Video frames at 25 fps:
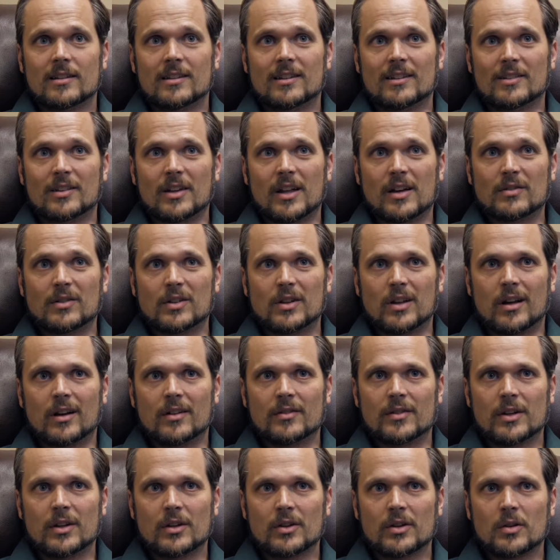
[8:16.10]
the level
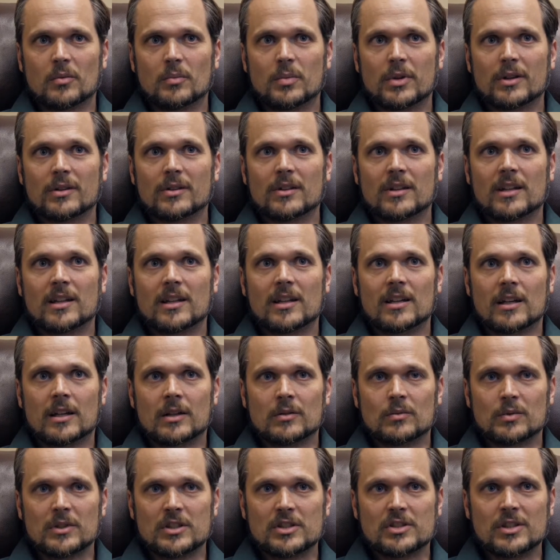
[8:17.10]
of irritability
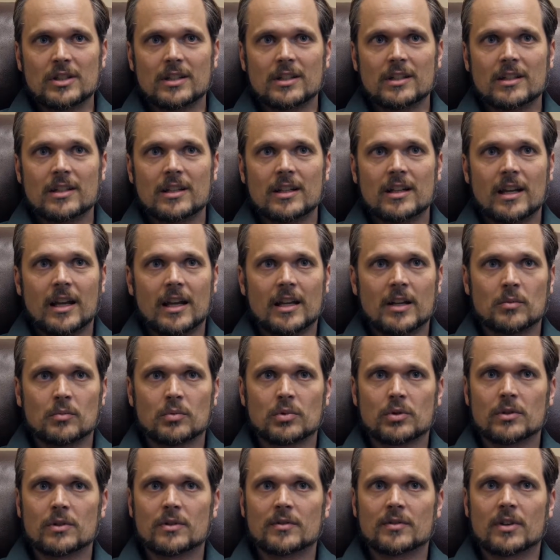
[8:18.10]
and rigidity and
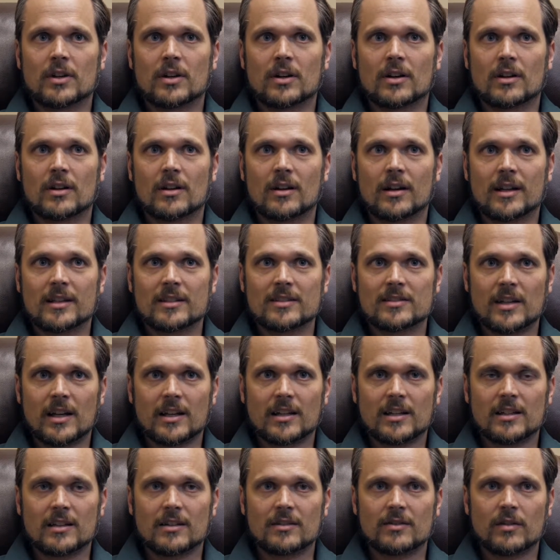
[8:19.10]
improve their
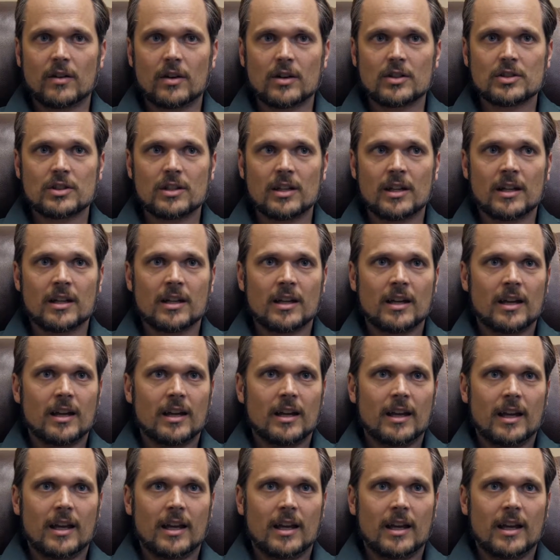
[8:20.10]
executive functioning